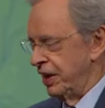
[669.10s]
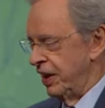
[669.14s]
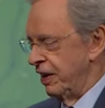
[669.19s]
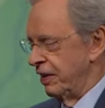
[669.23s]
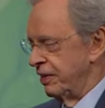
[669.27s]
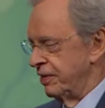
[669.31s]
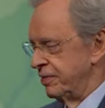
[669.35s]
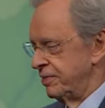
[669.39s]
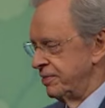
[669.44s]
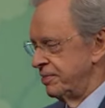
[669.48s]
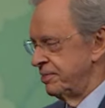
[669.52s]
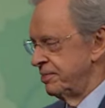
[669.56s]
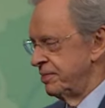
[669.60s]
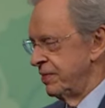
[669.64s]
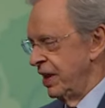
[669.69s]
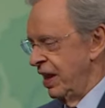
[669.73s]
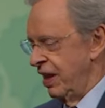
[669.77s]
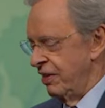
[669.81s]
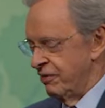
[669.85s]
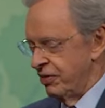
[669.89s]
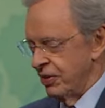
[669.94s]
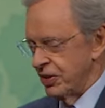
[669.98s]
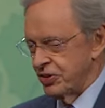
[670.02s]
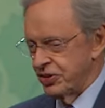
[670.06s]
out
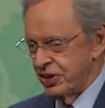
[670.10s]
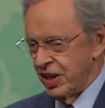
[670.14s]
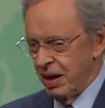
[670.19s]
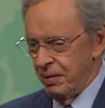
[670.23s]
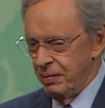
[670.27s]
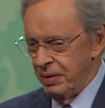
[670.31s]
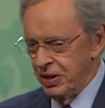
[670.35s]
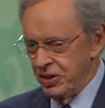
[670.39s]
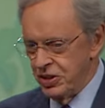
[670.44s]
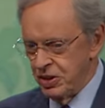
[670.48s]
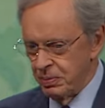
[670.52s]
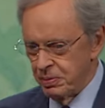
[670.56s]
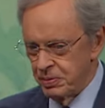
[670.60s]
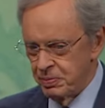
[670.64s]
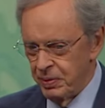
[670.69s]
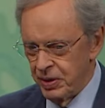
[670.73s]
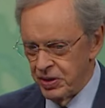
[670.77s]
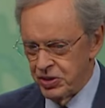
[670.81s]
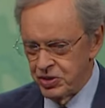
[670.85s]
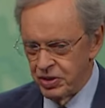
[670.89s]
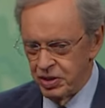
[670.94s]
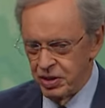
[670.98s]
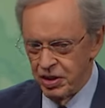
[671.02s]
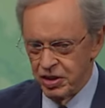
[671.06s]
First time Egypt's
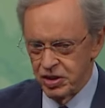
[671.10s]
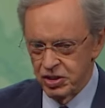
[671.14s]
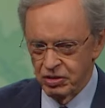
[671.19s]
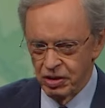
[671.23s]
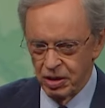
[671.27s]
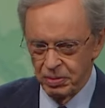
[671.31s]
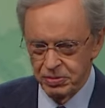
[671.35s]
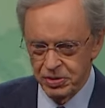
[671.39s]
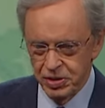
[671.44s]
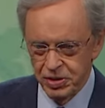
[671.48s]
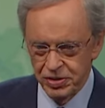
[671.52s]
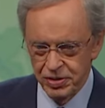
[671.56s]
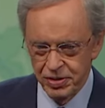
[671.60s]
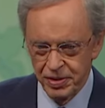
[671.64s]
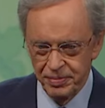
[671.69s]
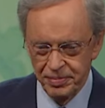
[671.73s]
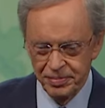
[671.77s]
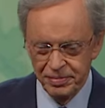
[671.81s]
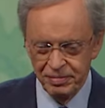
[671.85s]
mentioned in the scriptures.